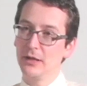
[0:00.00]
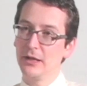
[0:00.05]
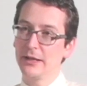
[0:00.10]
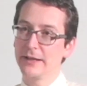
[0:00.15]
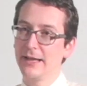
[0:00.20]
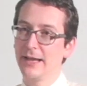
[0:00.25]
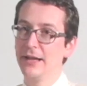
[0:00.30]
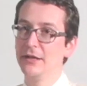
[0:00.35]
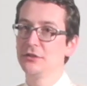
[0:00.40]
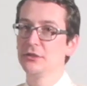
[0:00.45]

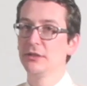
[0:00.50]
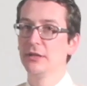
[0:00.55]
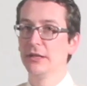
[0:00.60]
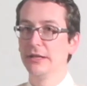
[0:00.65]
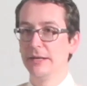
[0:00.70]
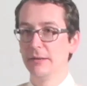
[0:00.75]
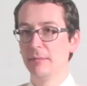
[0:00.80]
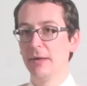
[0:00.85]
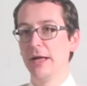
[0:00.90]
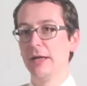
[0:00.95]

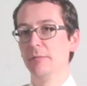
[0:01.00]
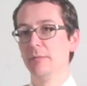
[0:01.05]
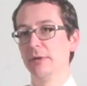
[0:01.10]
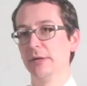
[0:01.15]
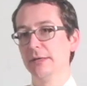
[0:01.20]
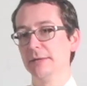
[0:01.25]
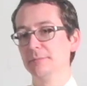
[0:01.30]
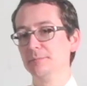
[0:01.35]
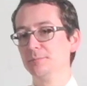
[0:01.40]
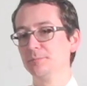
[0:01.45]
occasionally it may
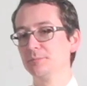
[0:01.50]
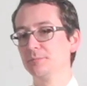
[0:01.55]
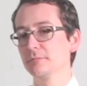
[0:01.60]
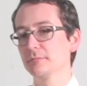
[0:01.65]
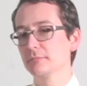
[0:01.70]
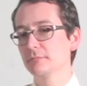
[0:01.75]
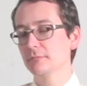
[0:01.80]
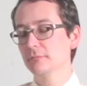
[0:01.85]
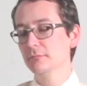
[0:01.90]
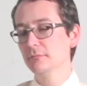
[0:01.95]
be
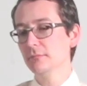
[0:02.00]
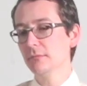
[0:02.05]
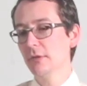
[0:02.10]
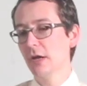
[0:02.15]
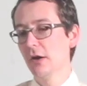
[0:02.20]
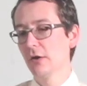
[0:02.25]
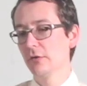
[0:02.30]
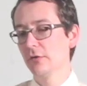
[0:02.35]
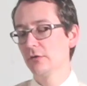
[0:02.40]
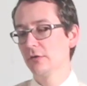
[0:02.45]

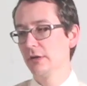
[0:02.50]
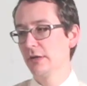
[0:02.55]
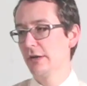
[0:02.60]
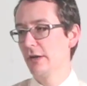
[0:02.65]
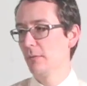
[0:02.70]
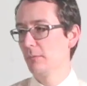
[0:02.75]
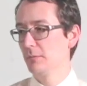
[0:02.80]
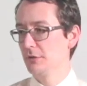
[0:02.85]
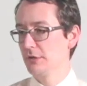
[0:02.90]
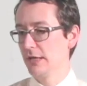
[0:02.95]
I see an
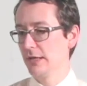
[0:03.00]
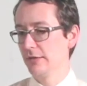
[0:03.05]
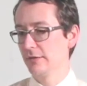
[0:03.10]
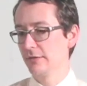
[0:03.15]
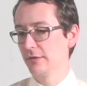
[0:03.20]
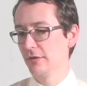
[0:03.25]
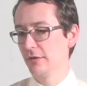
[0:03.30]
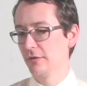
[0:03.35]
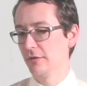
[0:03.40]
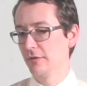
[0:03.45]
object
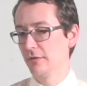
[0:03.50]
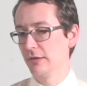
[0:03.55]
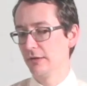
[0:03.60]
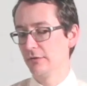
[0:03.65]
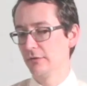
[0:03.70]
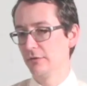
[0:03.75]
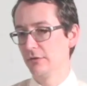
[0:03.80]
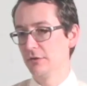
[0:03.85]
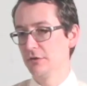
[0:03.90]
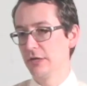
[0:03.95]
and
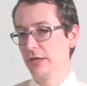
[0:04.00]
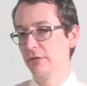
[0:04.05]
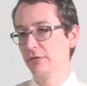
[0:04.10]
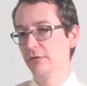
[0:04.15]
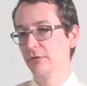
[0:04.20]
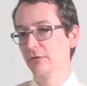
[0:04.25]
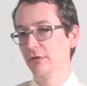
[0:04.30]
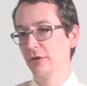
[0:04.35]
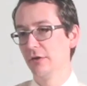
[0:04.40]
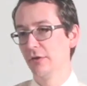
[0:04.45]
it
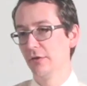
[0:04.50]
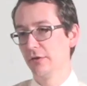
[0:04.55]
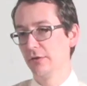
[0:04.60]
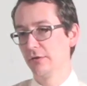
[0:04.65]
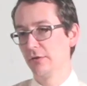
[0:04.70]
suggests another